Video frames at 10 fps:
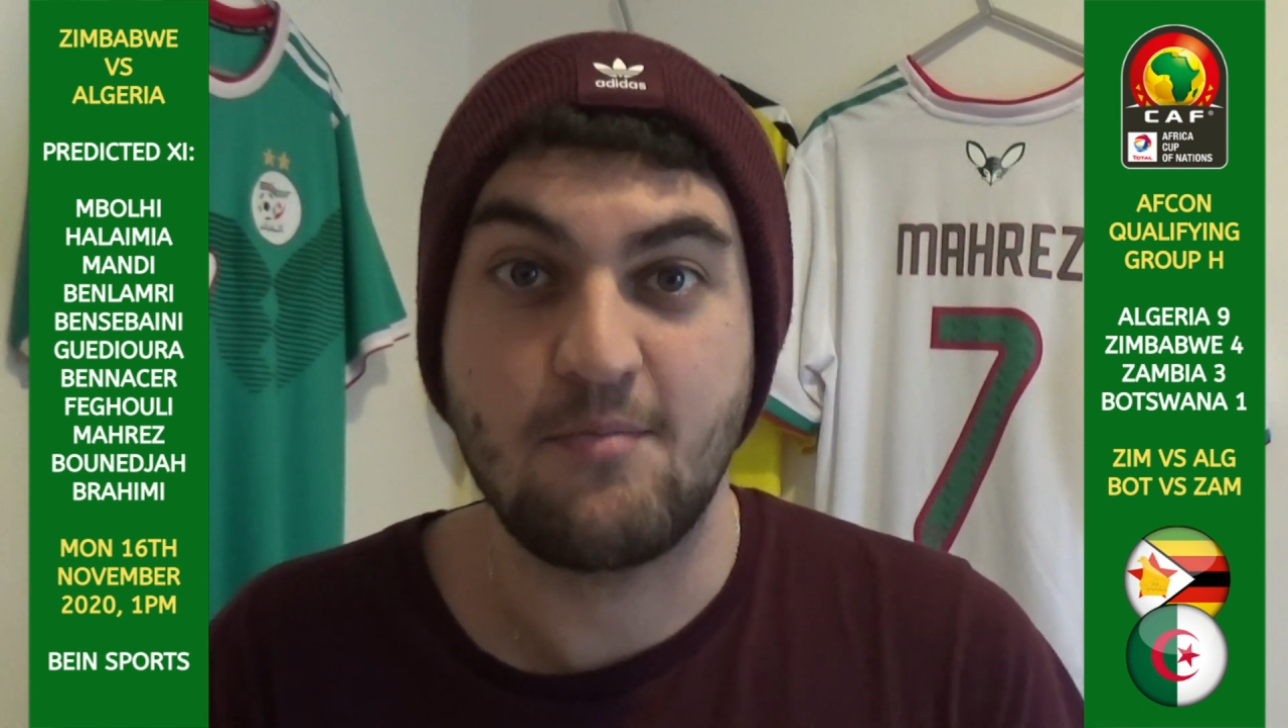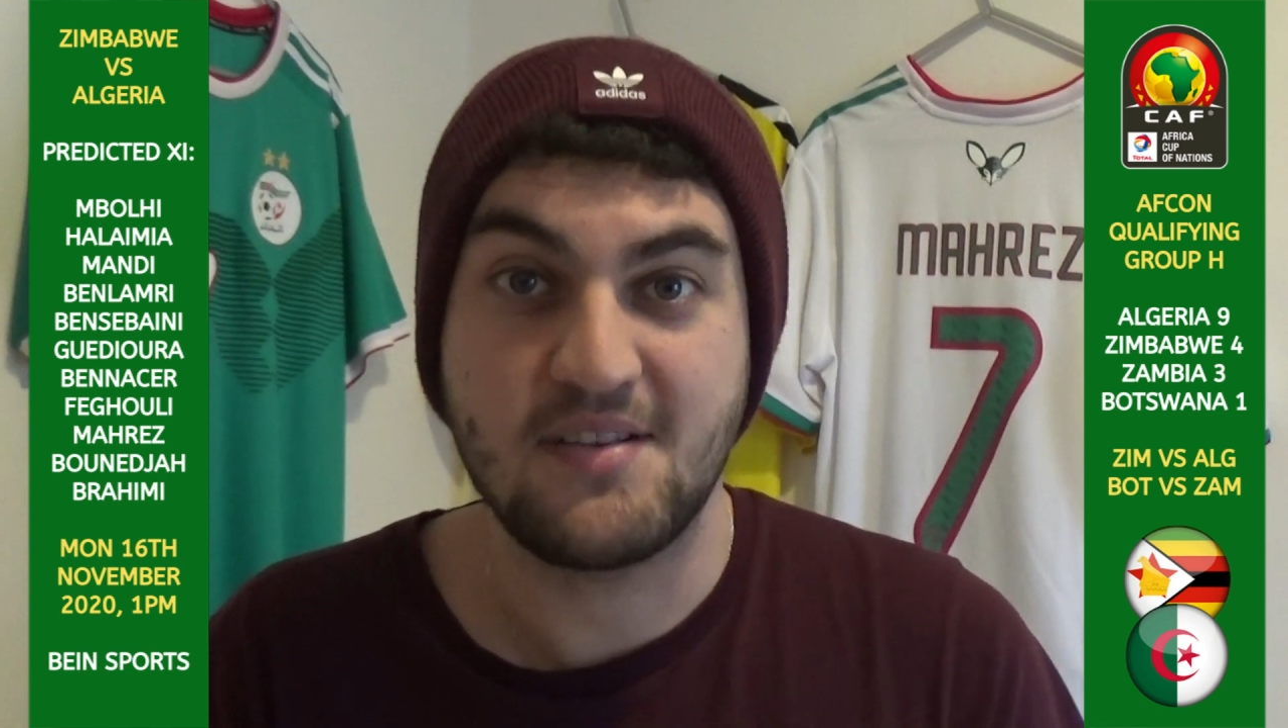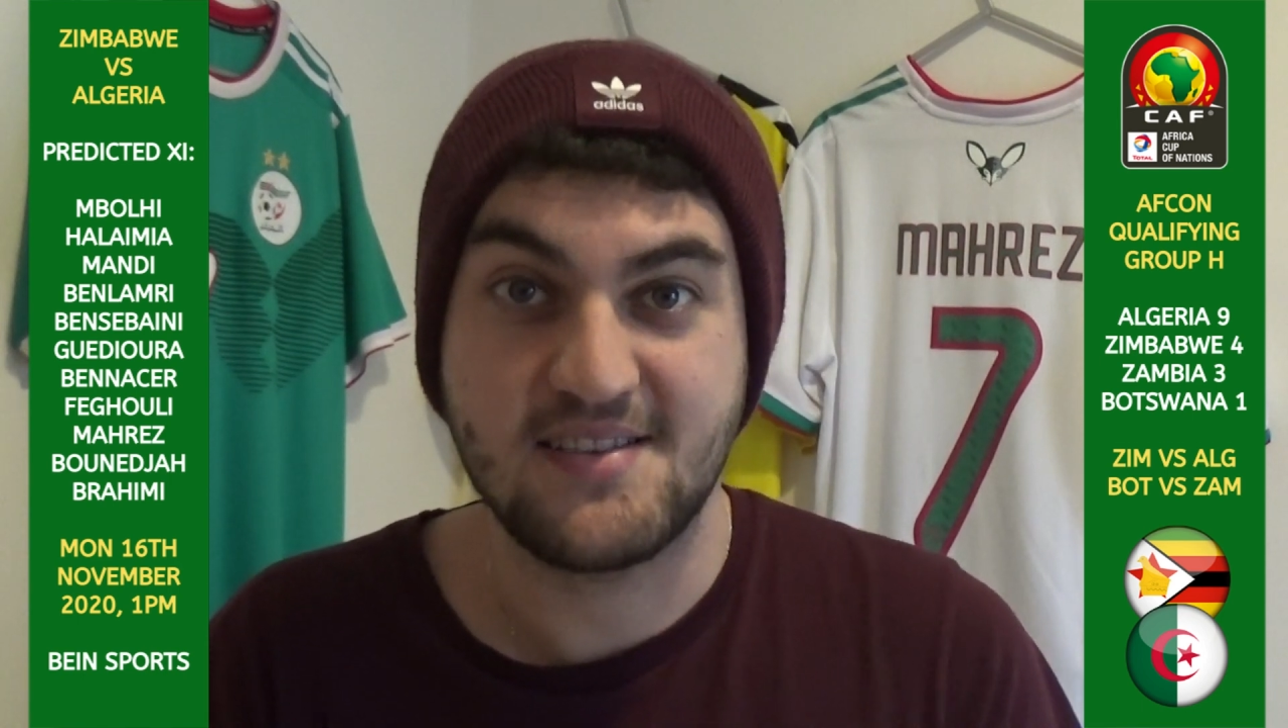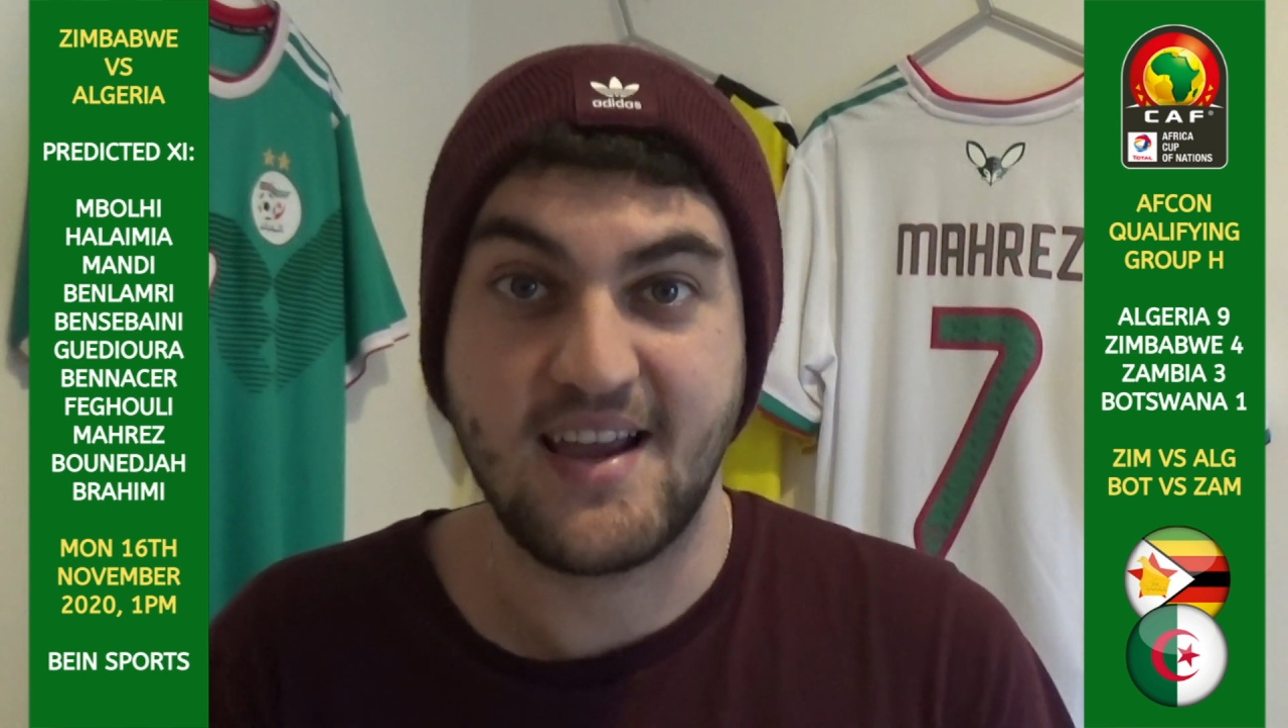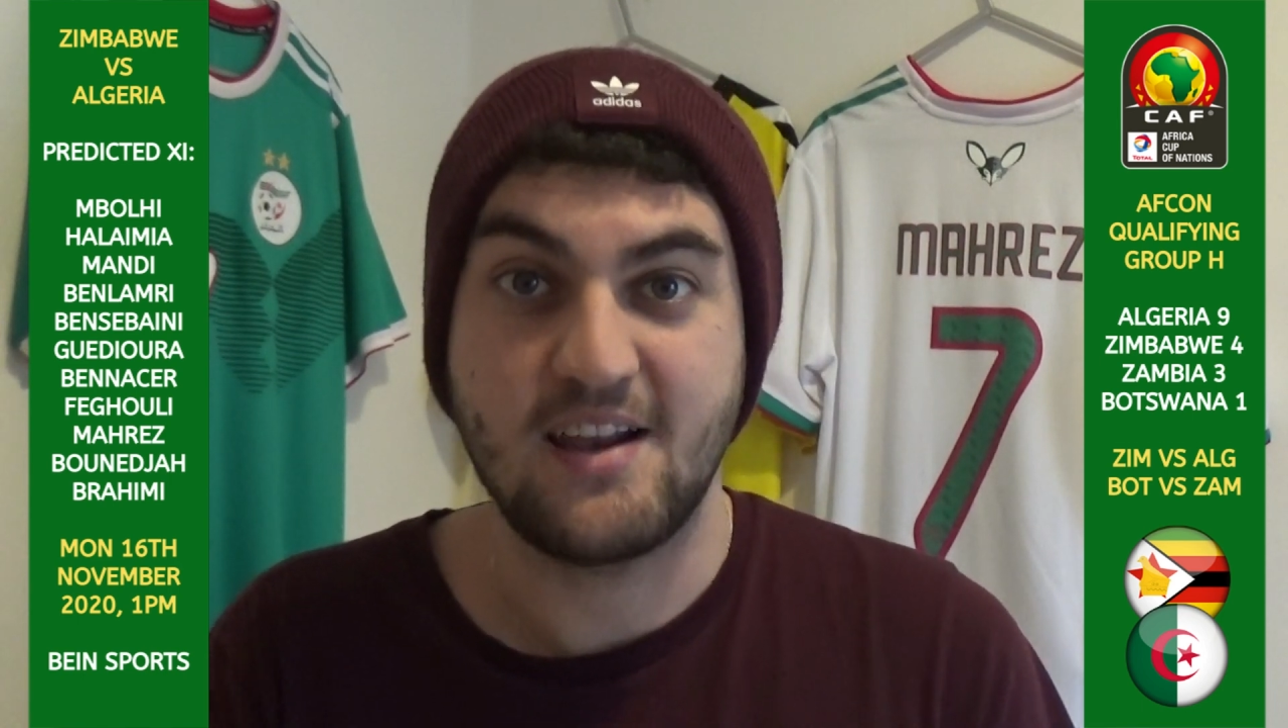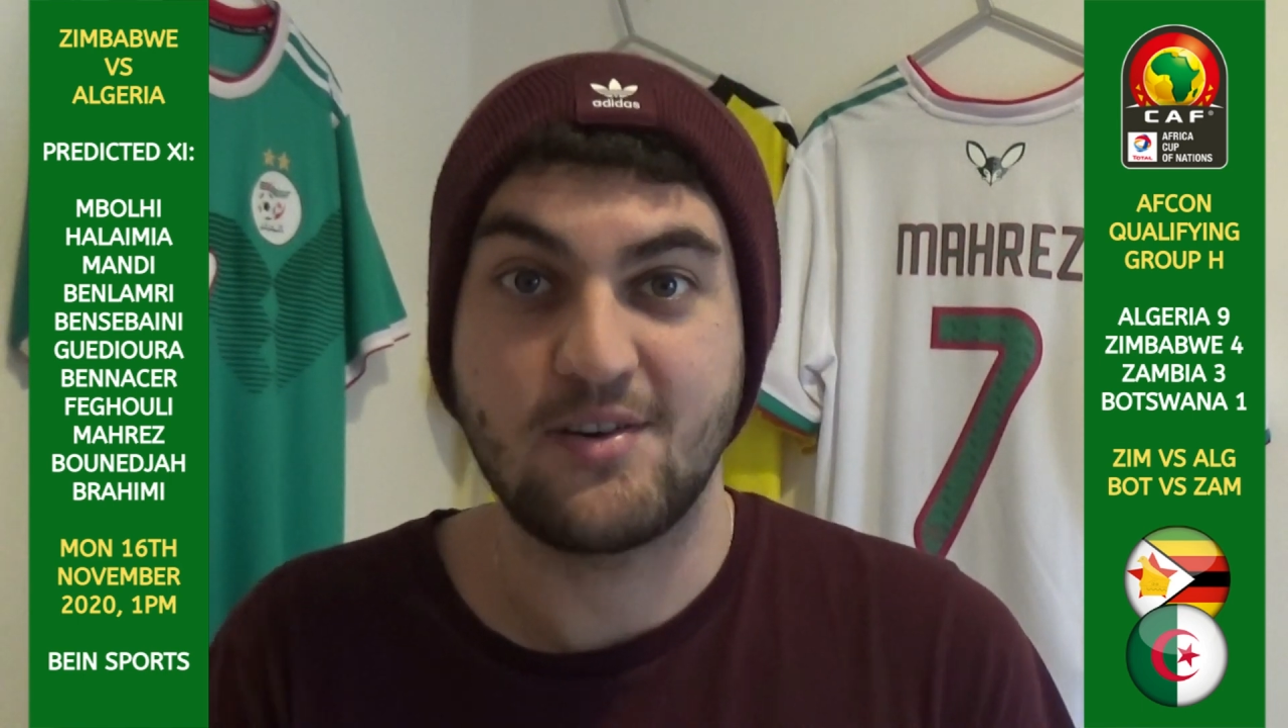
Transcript: and once again